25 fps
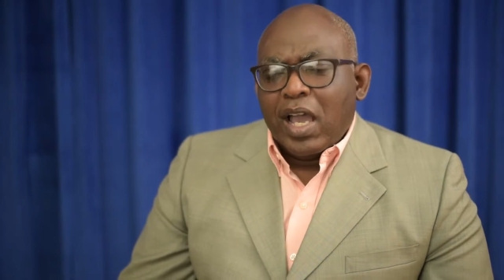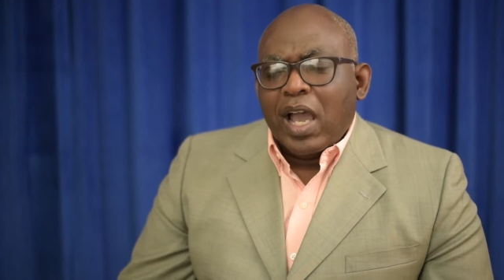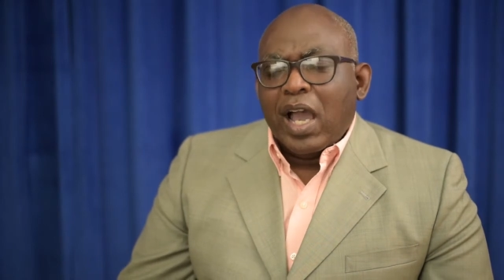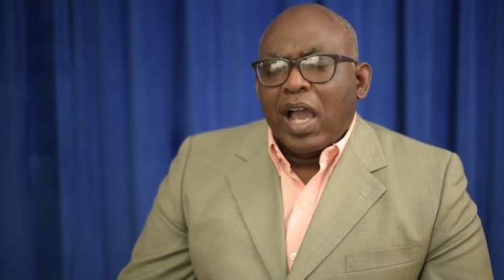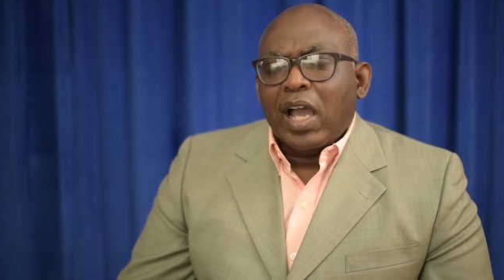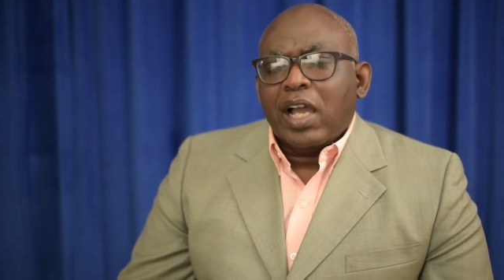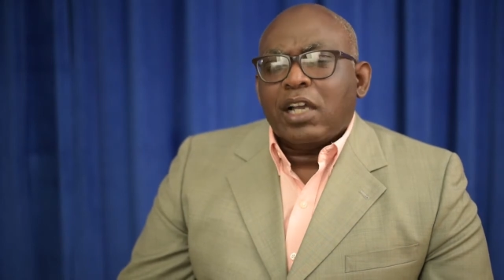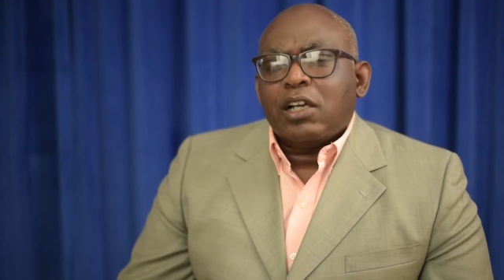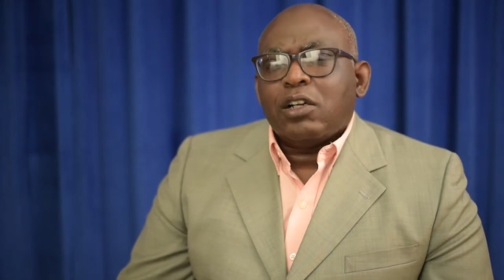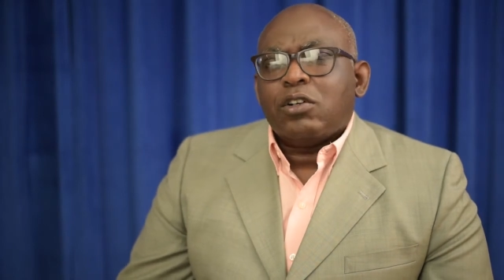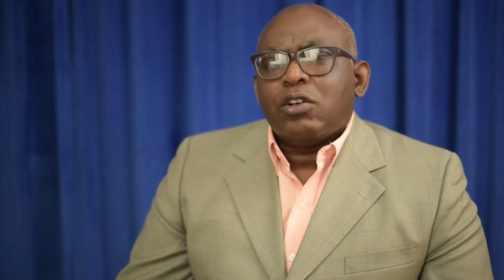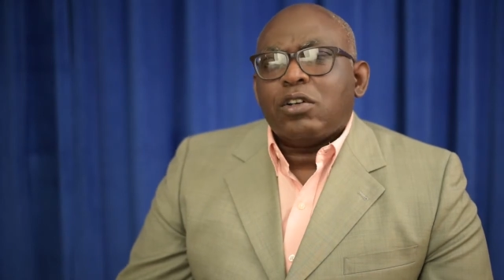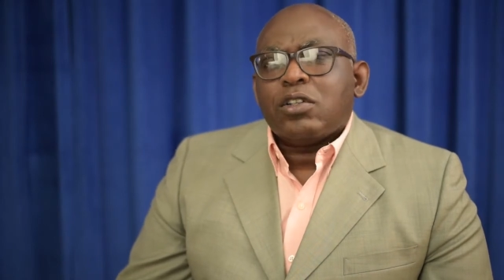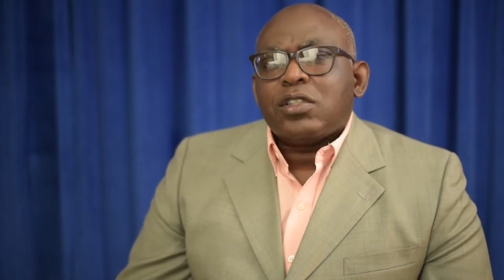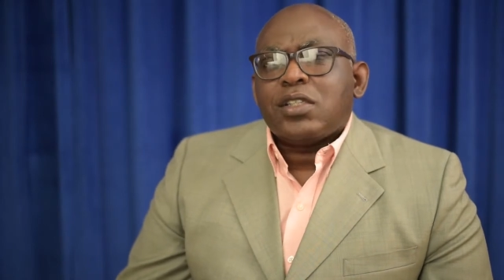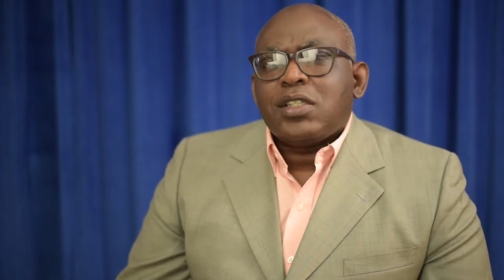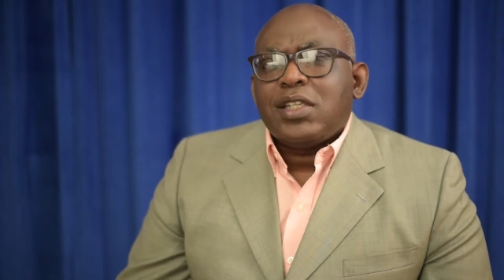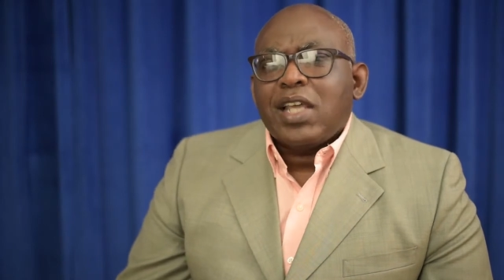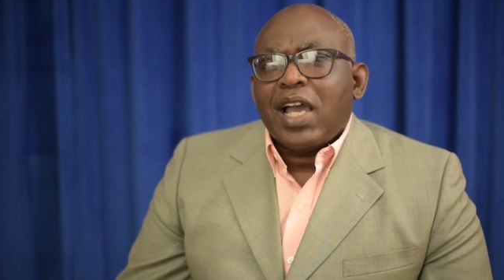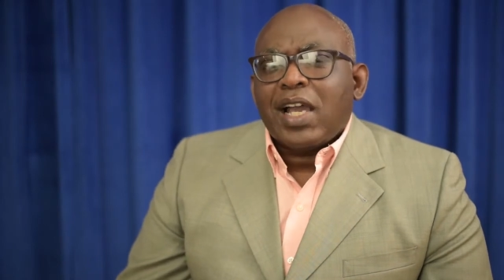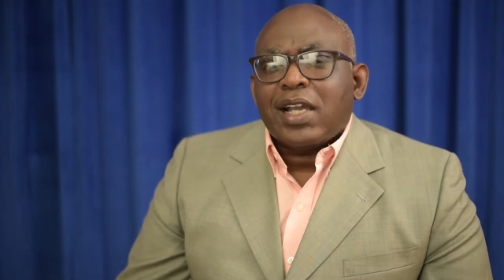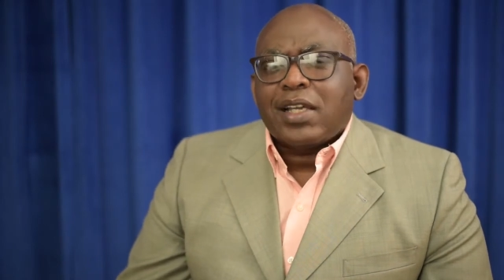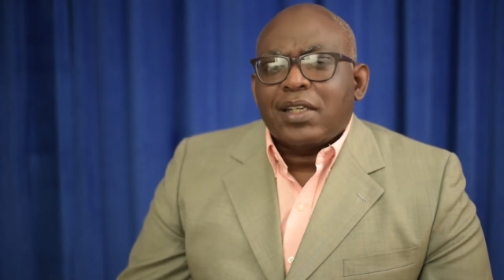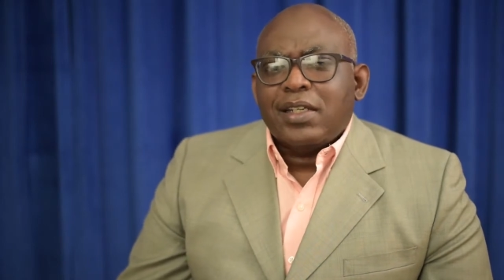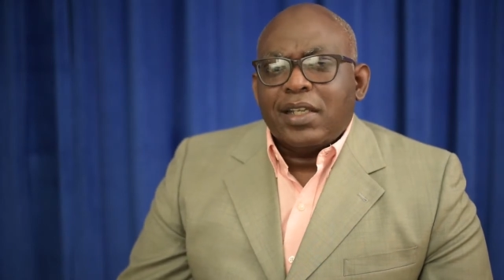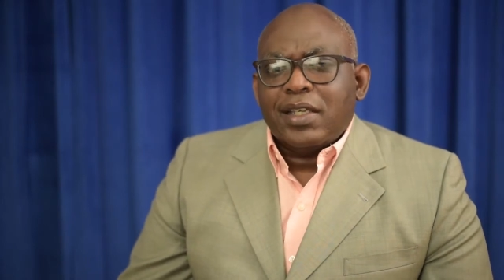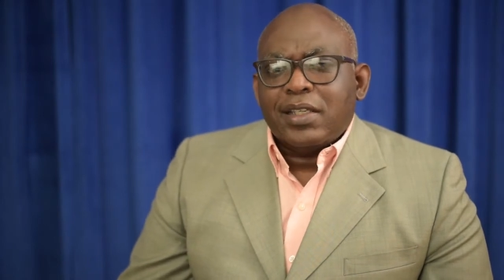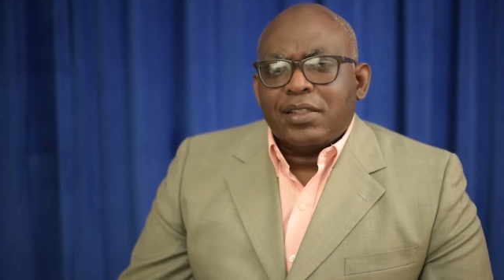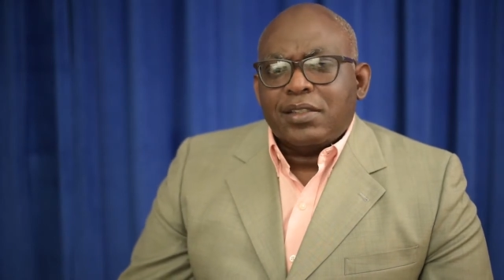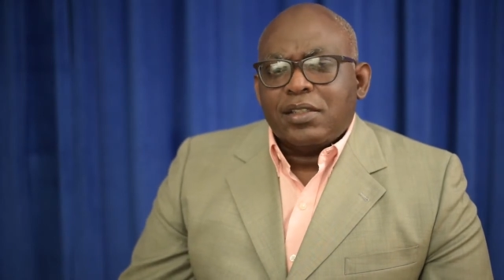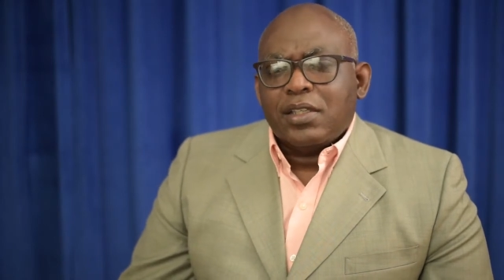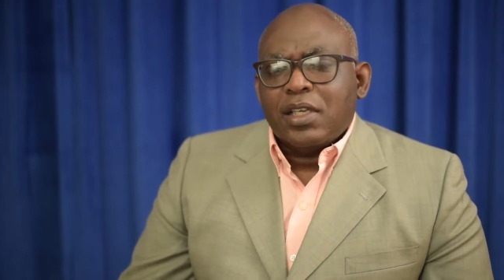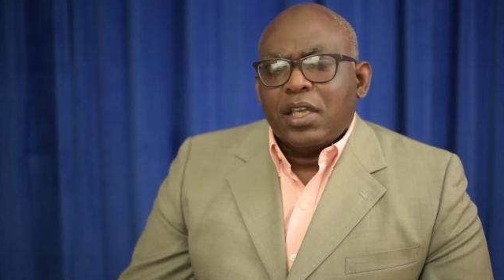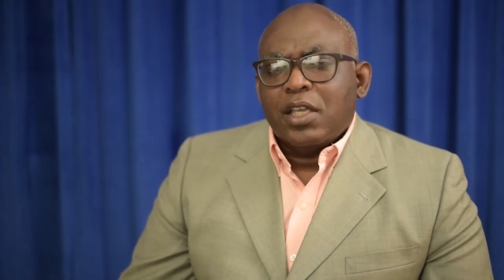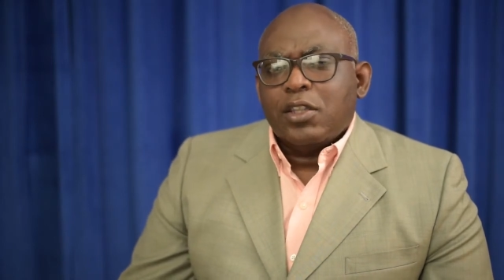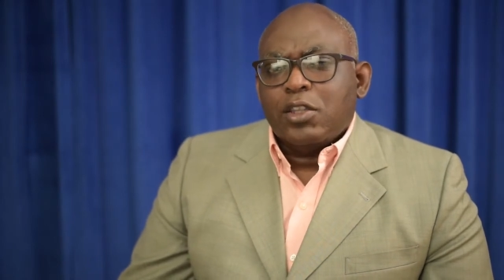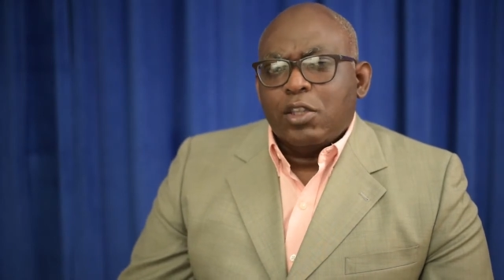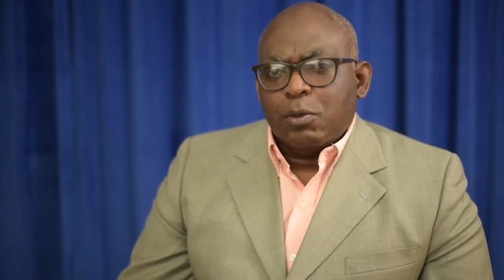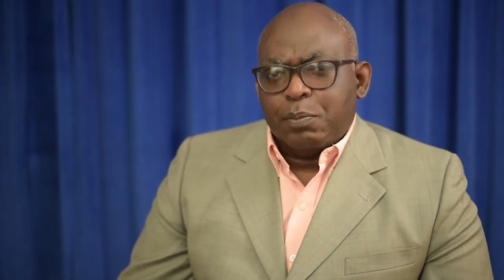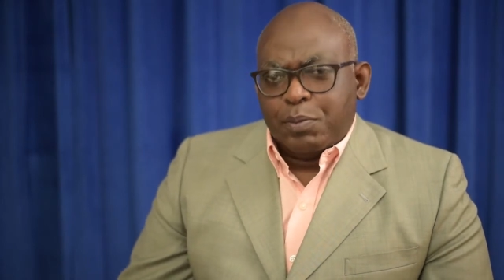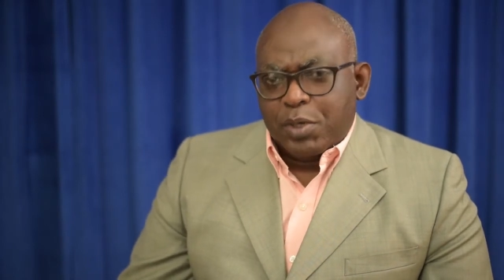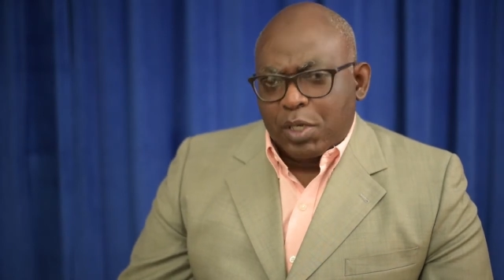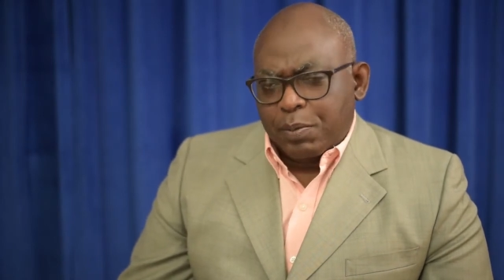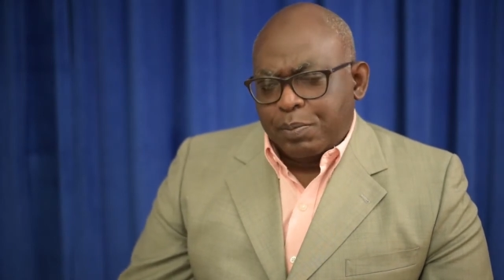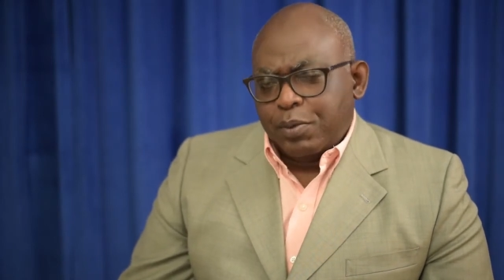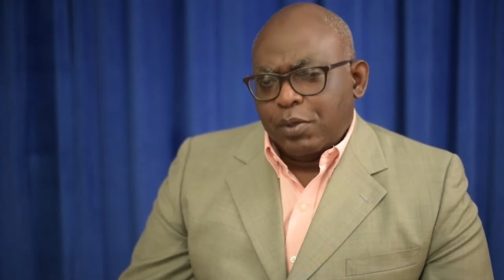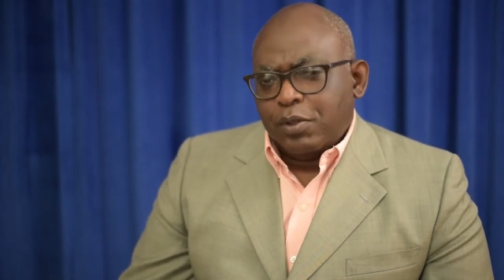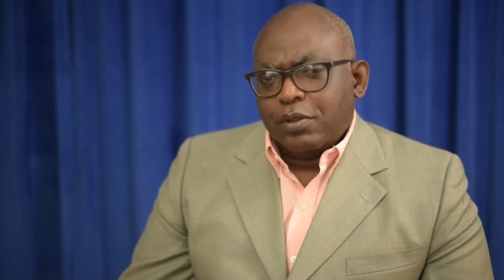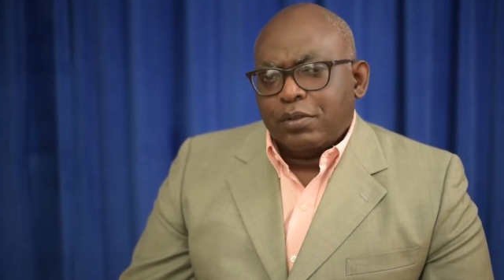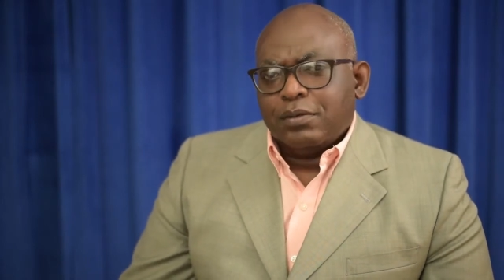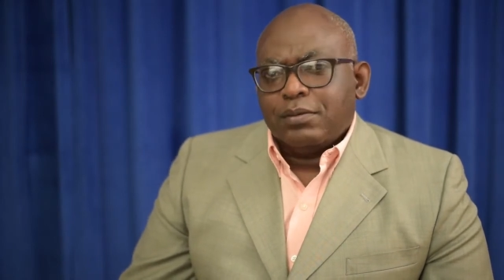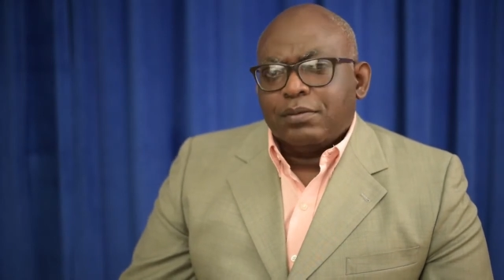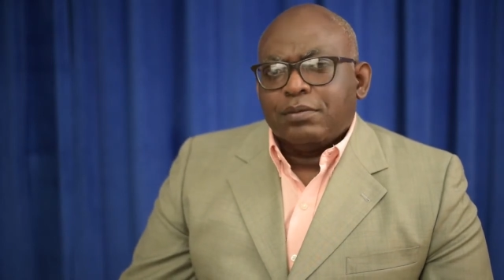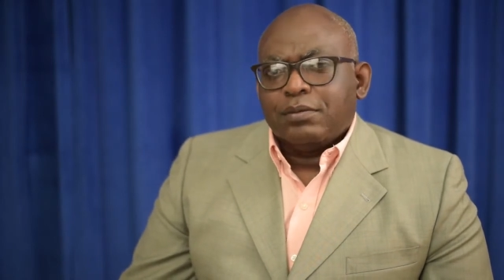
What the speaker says: and gross darkness the people."